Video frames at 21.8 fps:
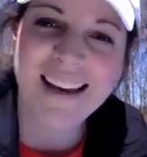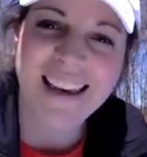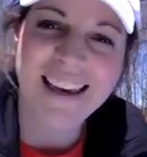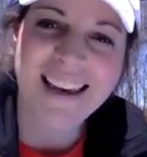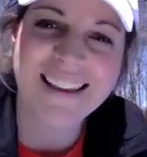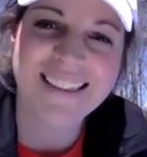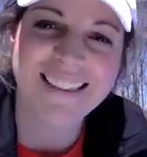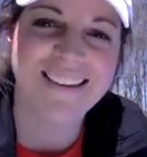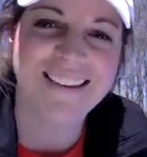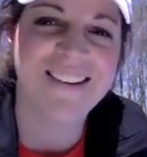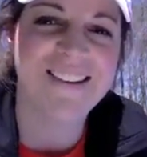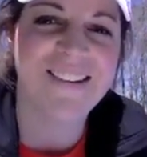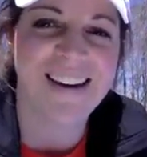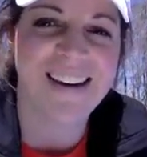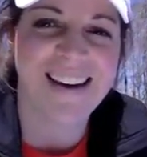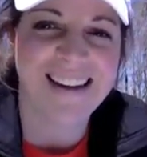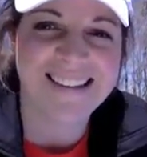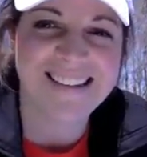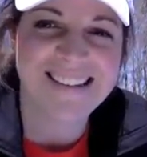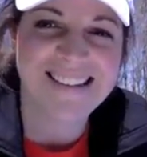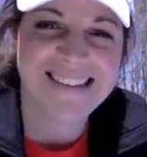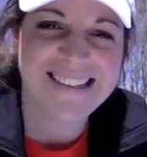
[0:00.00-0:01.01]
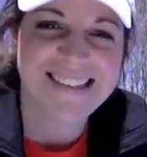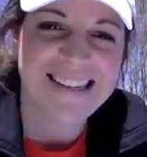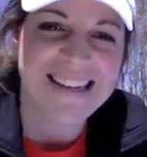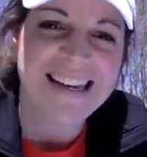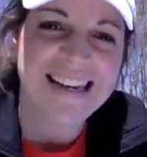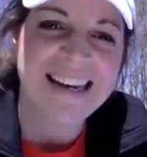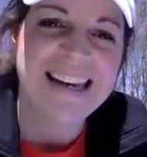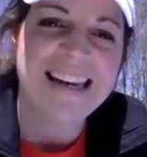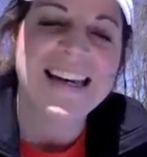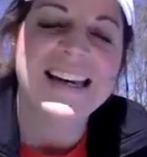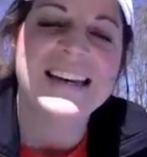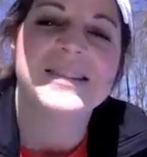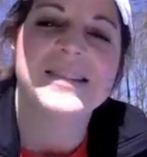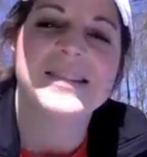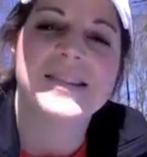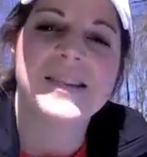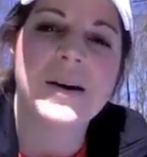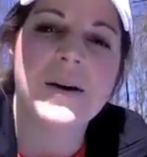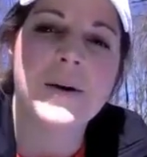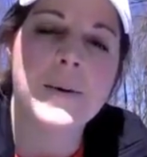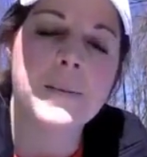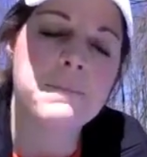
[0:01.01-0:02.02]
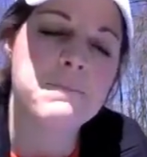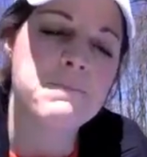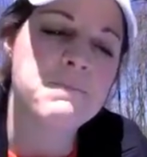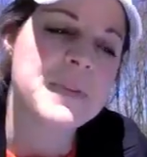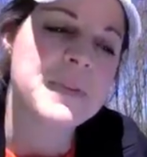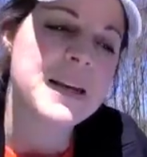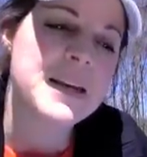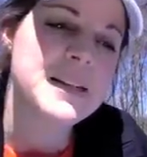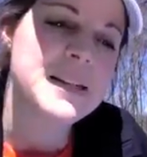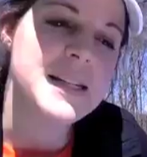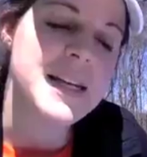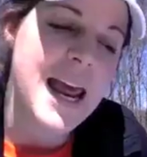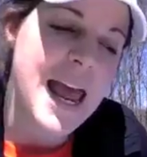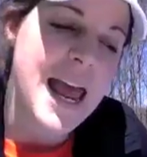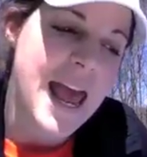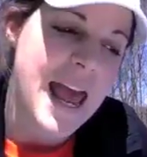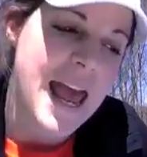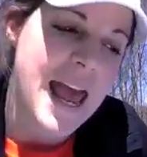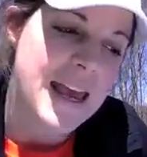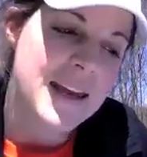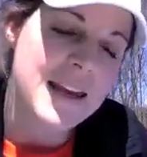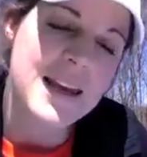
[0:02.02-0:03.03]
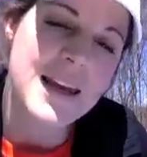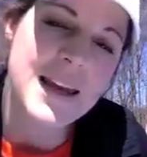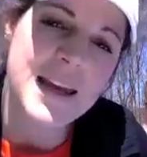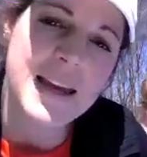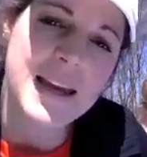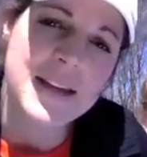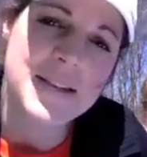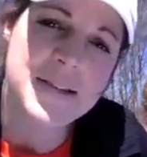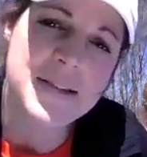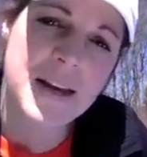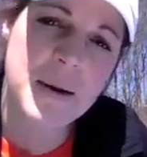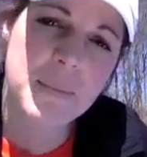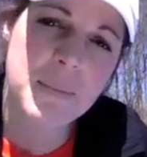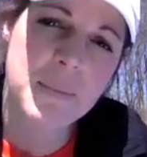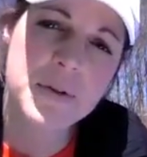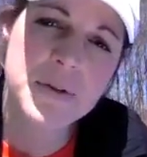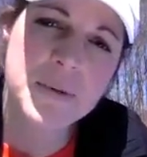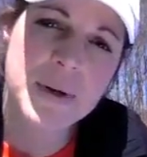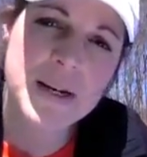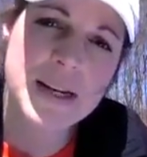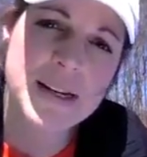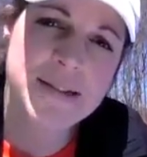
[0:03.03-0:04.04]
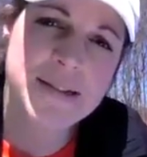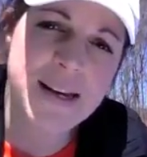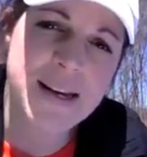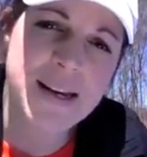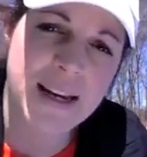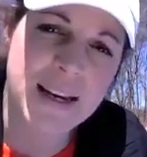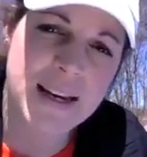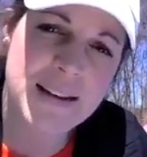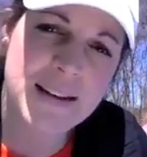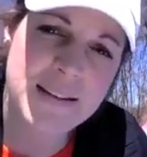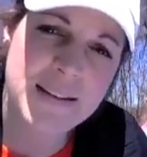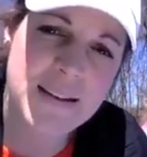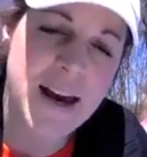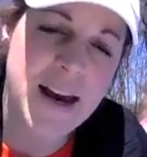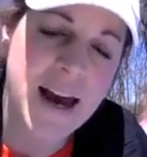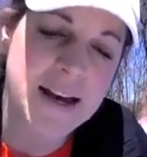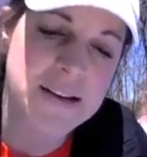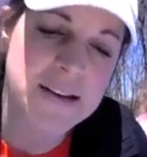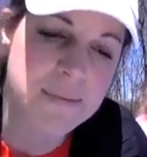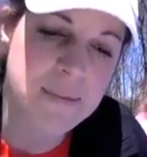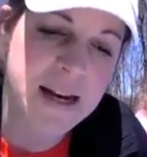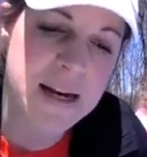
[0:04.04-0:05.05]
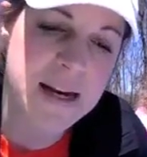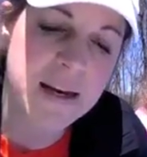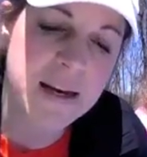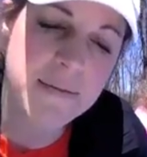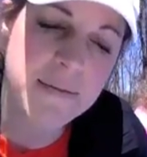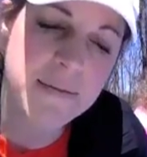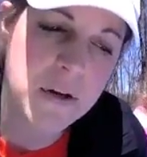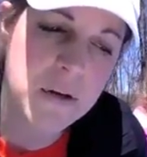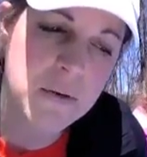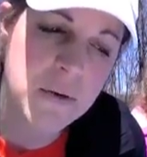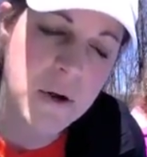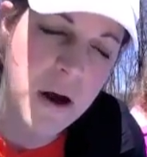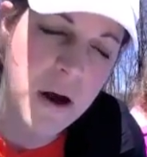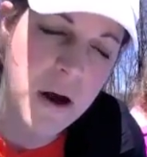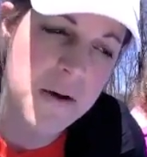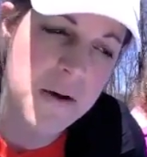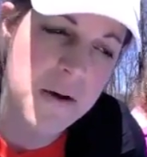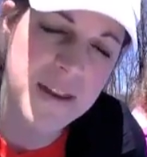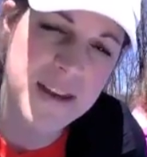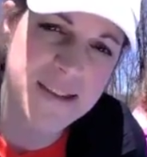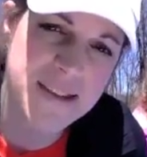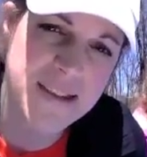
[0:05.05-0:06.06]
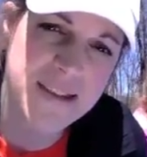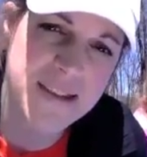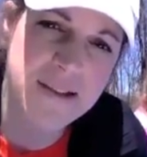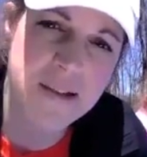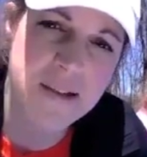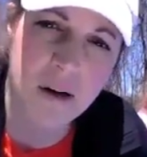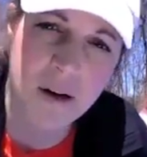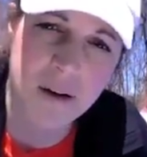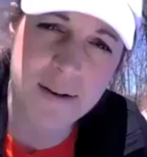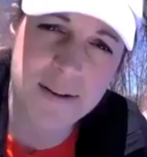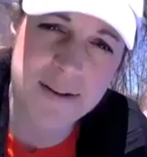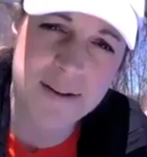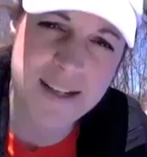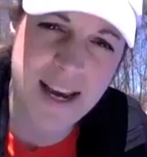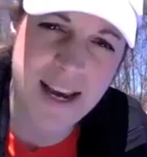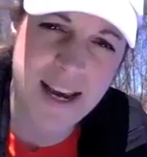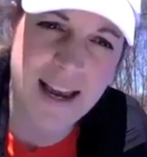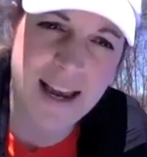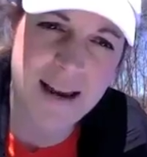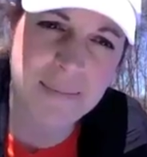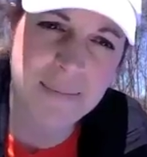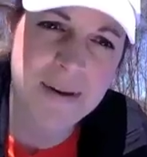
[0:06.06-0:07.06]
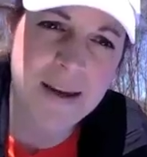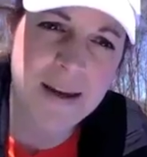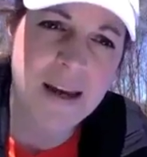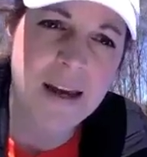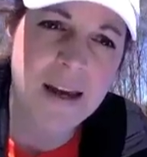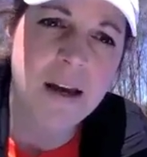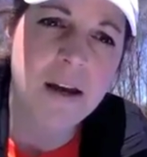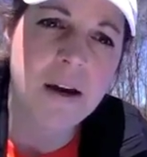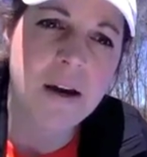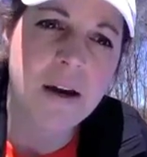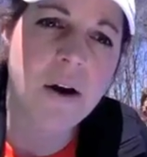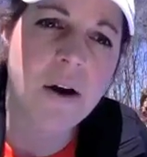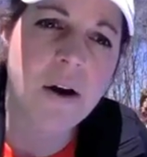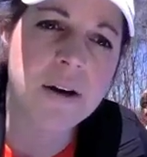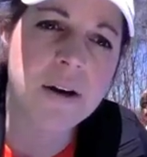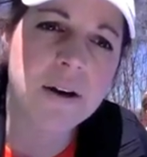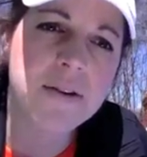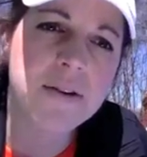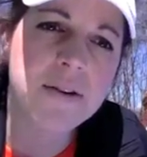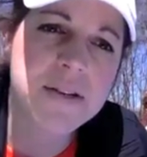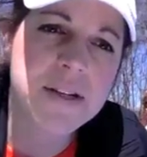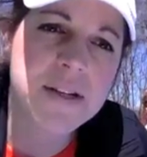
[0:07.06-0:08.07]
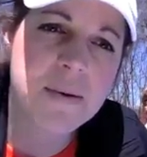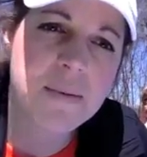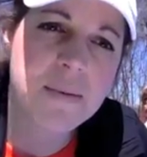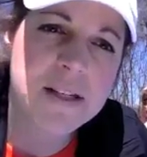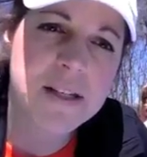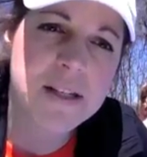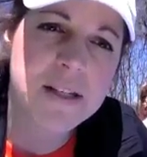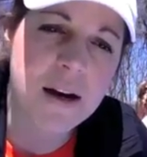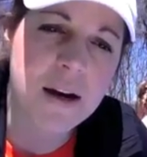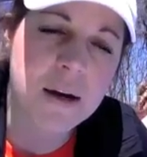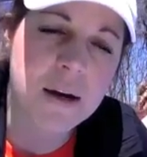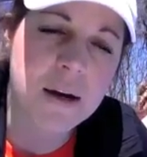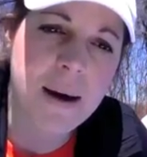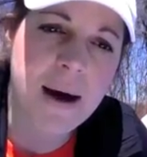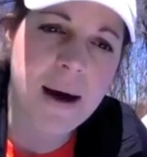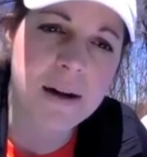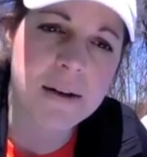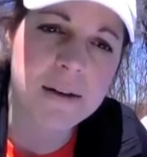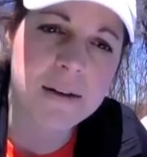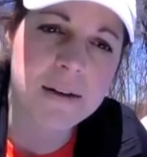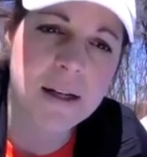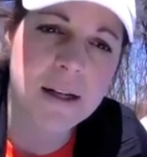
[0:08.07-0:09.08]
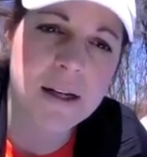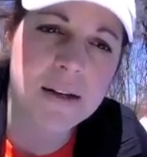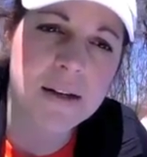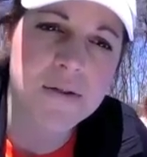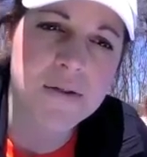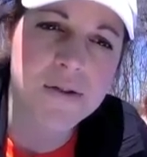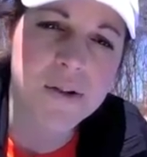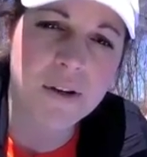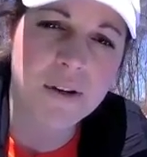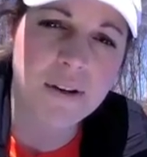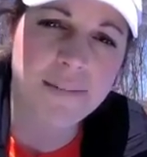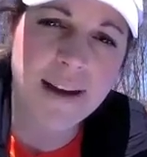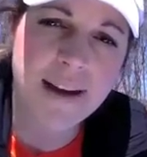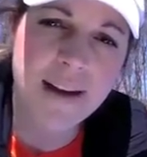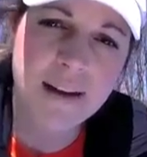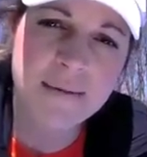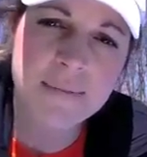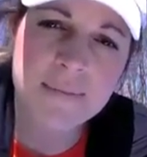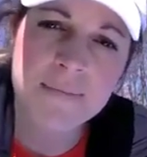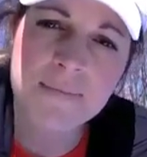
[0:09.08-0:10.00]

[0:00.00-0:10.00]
and Lucas. So today is April 22nd. As many of you know, this is Earth Day. On Earth Day, we talk about conserving,